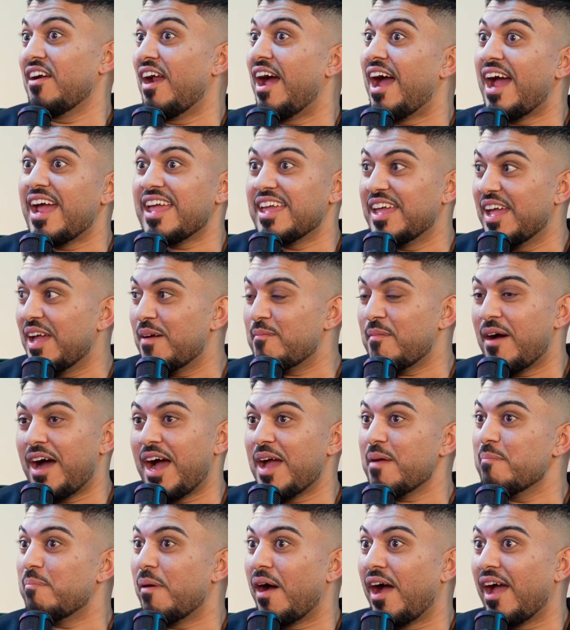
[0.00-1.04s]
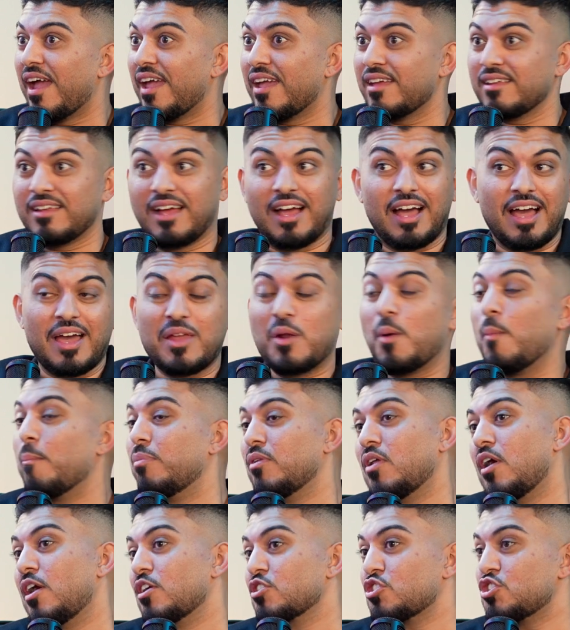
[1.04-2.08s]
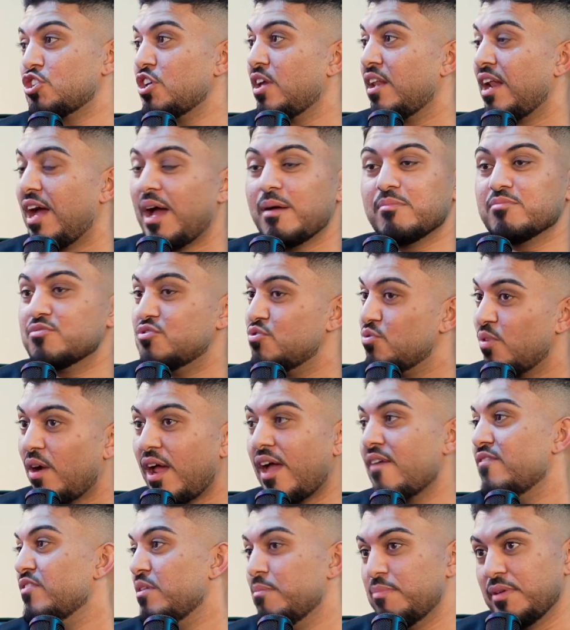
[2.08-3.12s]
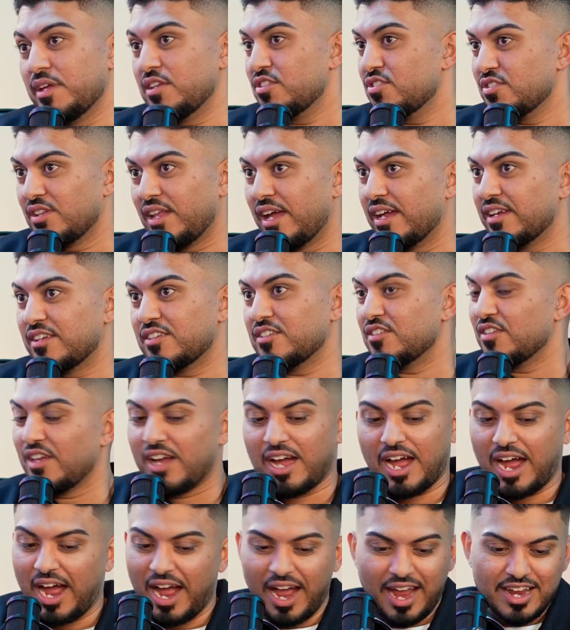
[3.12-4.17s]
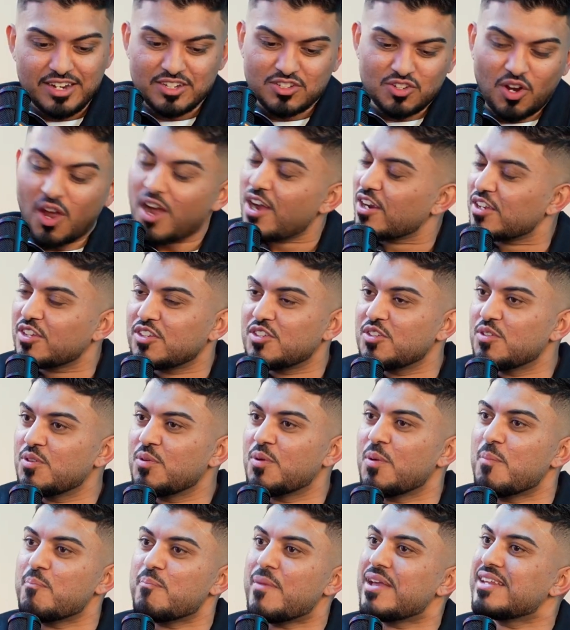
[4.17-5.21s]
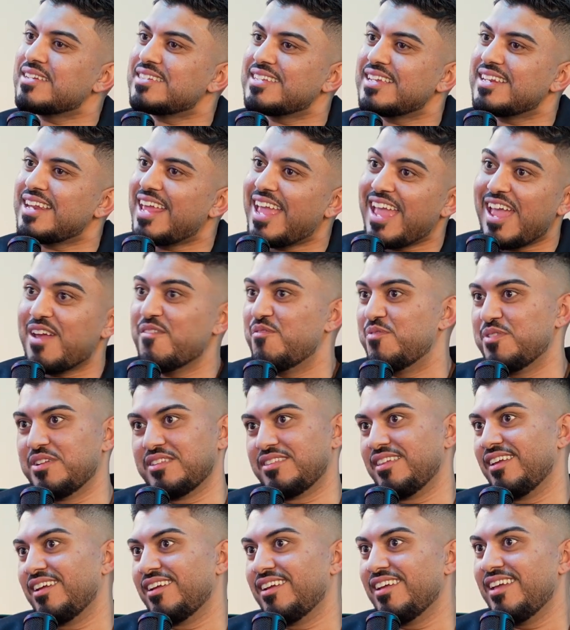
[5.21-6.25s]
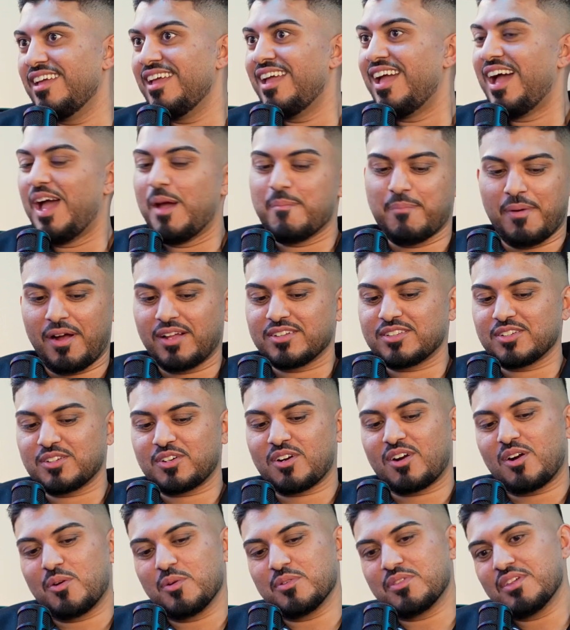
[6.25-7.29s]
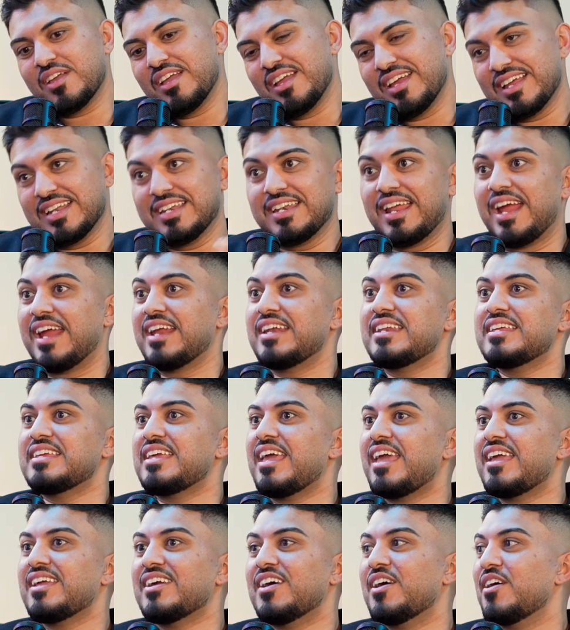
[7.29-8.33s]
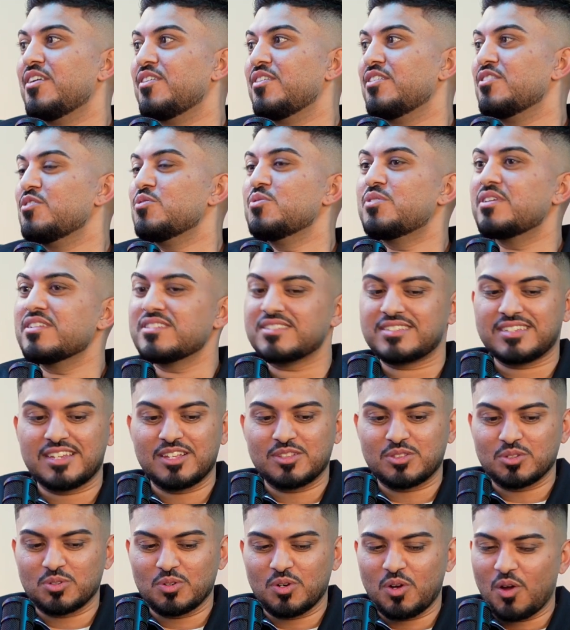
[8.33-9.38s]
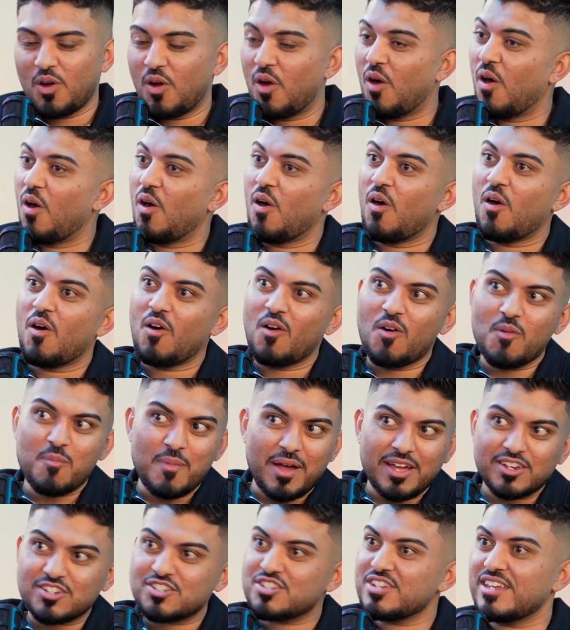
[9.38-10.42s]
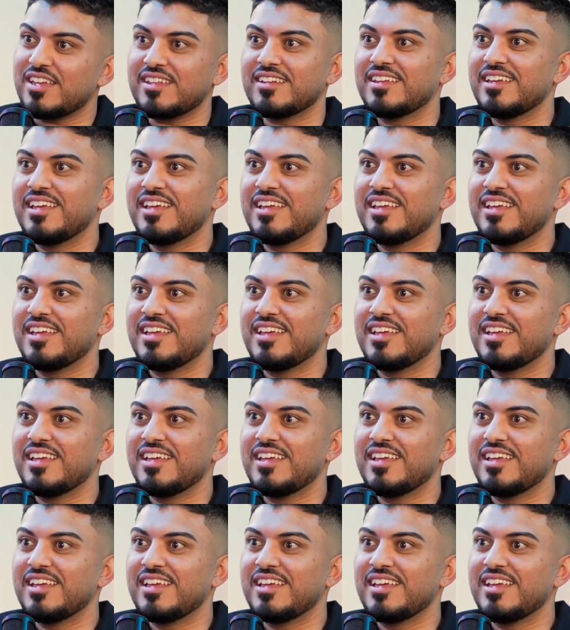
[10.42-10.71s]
I am. I buy it. I don't block shit. I'm driving the bitch. Like I documented everything. I bought the car with 9,800. You can see through all my shit.